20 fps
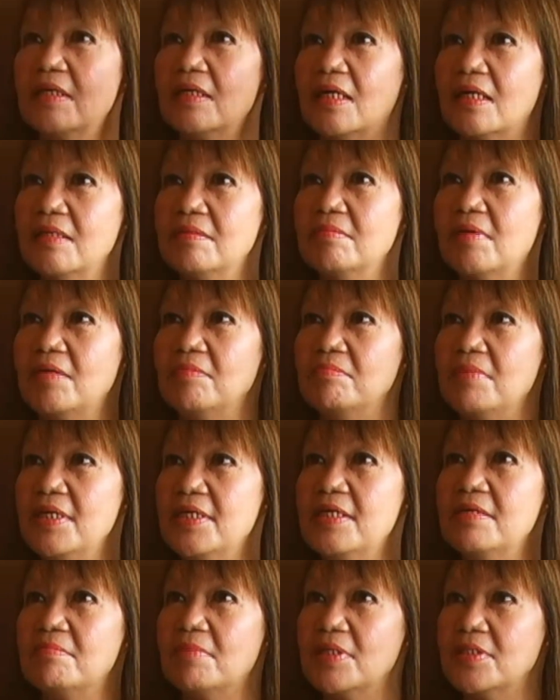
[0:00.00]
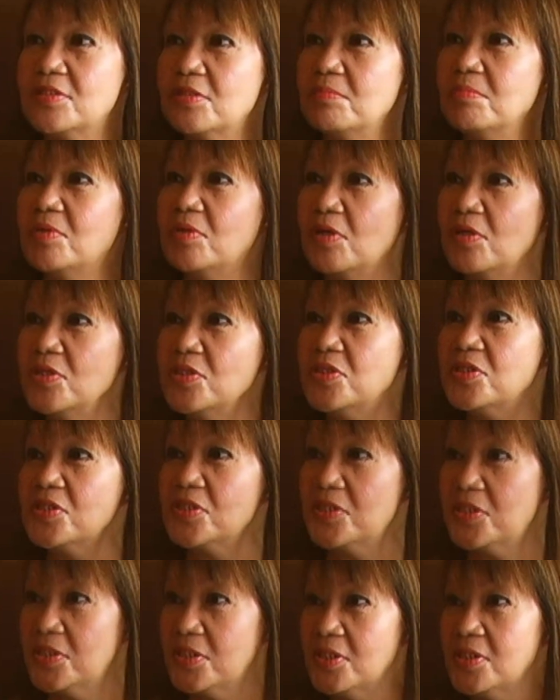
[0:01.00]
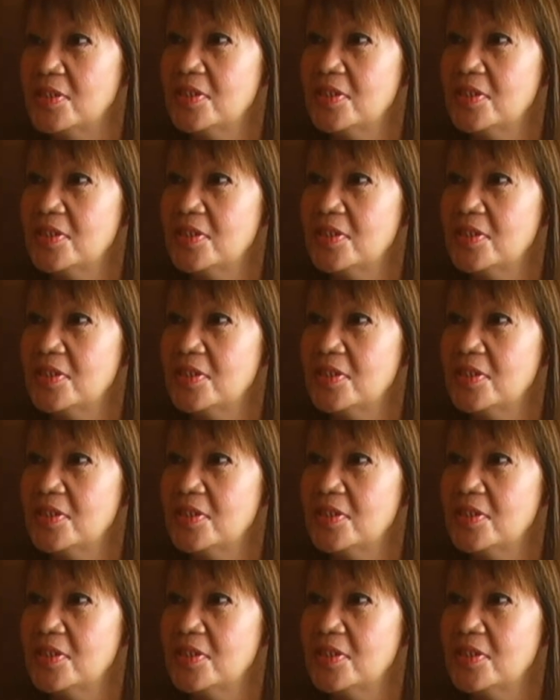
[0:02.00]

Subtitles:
I'm making my subconscious